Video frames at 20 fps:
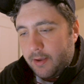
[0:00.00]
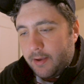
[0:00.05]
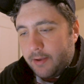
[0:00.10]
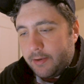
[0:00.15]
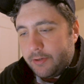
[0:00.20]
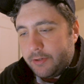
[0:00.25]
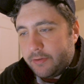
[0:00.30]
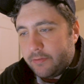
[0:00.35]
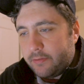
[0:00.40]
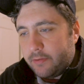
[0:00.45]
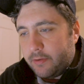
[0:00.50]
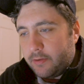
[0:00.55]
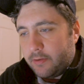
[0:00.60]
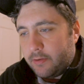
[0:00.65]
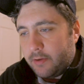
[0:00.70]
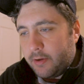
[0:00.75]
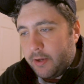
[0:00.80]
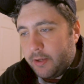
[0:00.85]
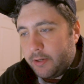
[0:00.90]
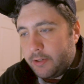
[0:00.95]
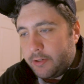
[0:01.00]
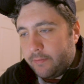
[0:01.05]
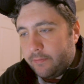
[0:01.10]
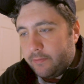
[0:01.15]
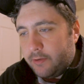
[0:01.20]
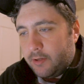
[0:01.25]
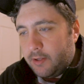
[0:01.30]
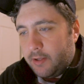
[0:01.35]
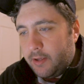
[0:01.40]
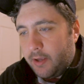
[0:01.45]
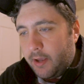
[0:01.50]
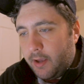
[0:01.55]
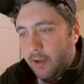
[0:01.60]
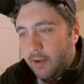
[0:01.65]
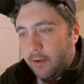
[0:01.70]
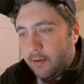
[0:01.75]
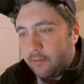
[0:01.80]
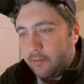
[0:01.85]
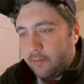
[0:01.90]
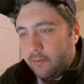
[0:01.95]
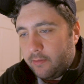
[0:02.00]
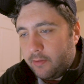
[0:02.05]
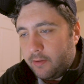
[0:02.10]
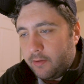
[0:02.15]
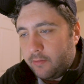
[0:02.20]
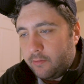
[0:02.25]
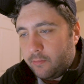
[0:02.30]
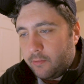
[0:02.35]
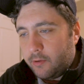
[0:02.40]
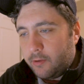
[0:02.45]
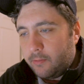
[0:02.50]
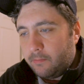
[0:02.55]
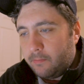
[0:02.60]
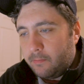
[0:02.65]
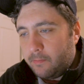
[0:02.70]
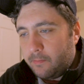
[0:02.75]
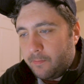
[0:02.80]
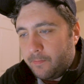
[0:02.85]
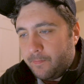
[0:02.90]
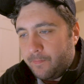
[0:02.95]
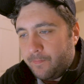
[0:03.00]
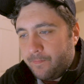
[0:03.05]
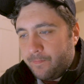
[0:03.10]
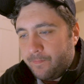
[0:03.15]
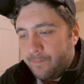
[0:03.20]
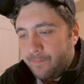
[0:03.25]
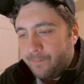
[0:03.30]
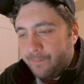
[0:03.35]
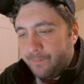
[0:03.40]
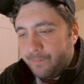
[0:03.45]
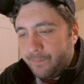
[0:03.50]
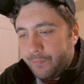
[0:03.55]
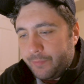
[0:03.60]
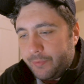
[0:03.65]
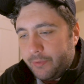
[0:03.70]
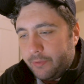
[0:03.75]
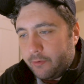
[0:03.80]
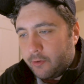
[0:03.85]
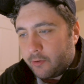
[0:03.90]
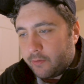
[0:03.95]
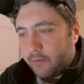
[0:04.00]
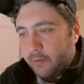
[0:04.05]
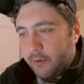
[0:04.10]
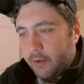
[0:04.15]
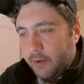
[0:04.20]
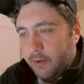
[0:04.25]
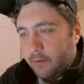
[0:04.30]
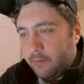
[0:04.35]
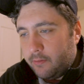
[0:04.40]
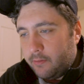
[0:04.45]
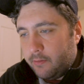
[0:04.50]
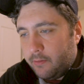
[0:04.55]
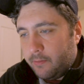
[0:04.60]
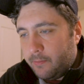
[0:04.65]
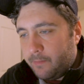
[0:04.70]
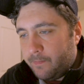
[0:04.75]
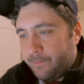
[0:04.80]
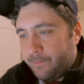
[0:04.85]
add just a touch of dehaze to this one. Looks nice.